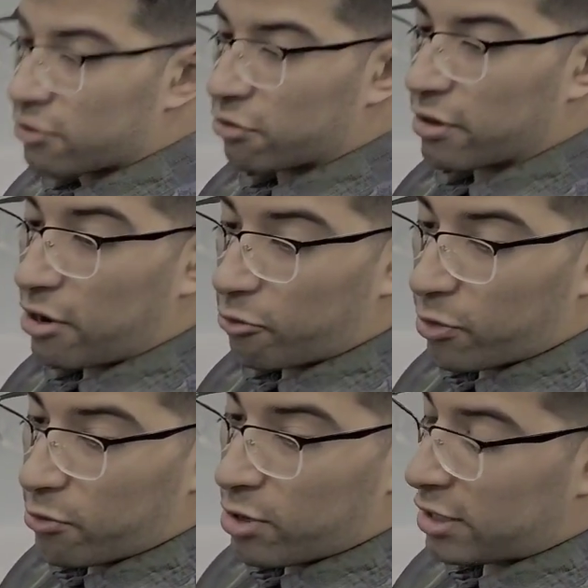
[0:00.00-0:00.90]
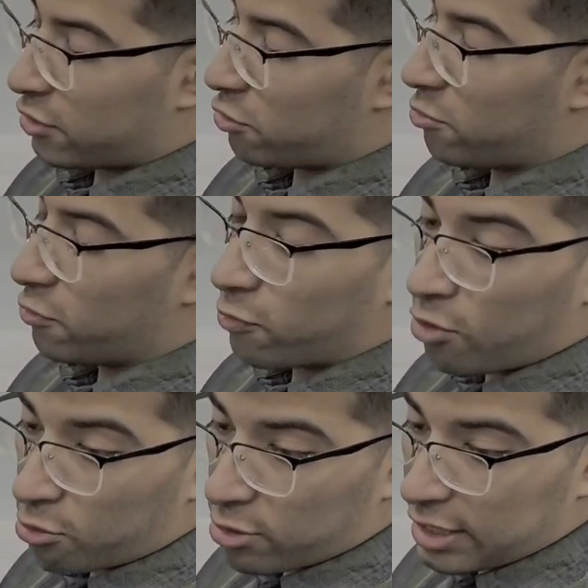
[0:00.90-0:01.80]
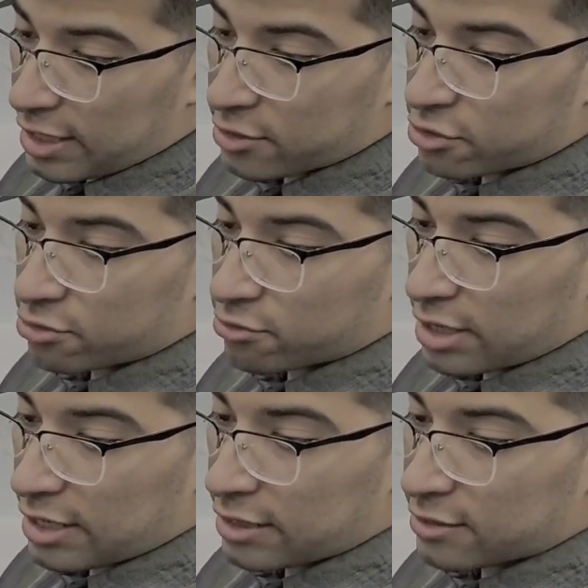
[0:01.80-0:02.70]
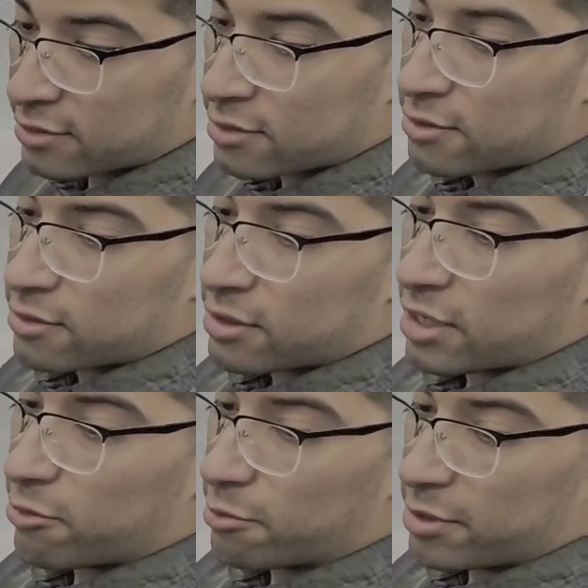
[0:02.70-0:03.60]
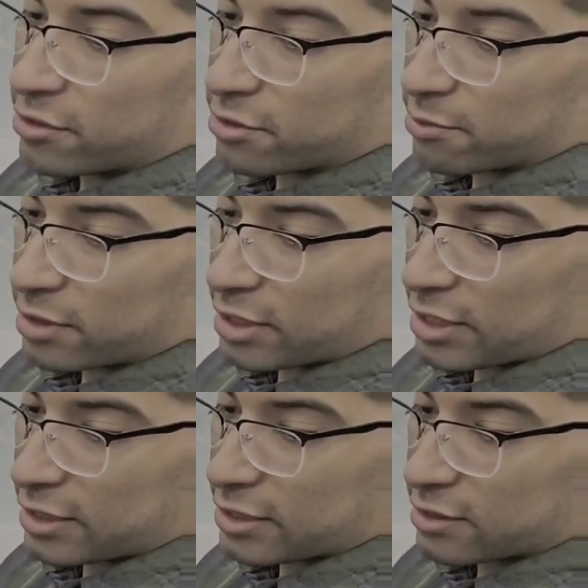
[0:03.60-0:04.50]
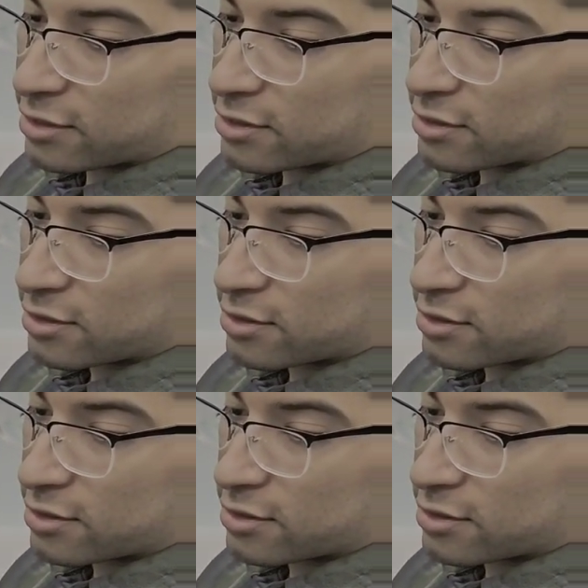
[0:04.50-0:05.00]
so now if we wanted to move forward and turn right, it would be something like this.